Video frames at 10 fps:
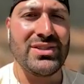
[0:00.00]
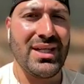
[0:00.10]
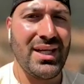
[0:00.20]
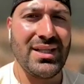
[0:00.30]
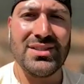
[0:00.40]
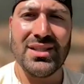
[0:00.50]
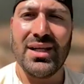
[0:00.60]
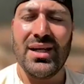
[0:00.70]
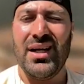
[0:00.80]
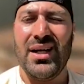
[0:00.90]
kids.
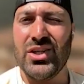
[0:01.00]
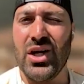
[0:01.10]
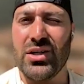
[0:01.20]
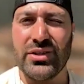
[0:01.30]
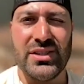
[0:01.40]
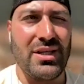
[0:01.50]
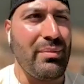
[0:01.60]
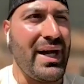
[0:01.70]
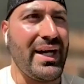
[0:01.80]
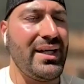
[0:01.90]
He's an uncle to
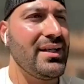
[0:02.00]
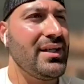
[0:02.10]
somebody